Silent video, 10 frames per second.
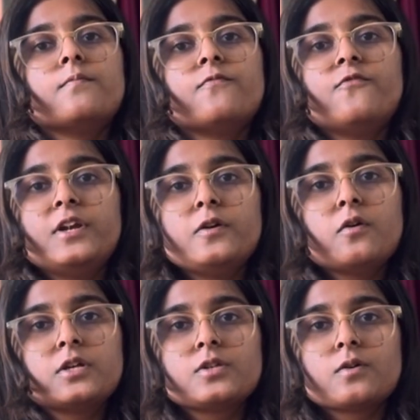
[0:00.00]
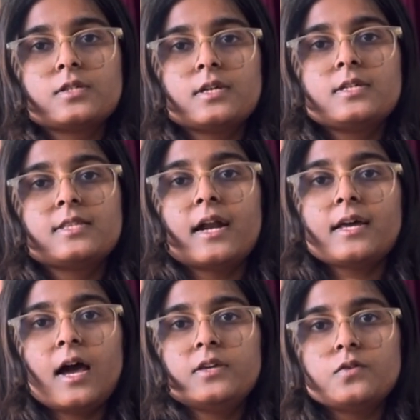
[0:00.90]
video resources that
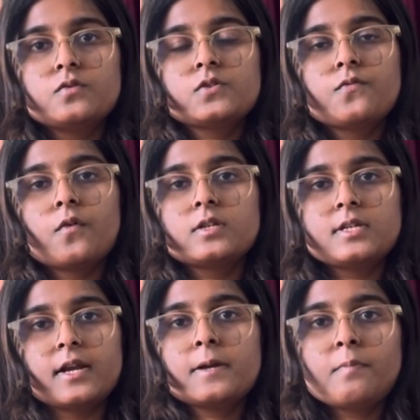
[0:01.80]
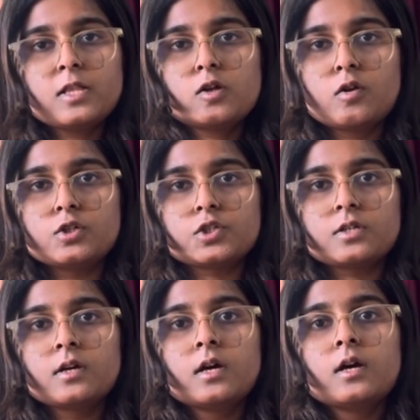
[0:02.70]
I used for studying pathology.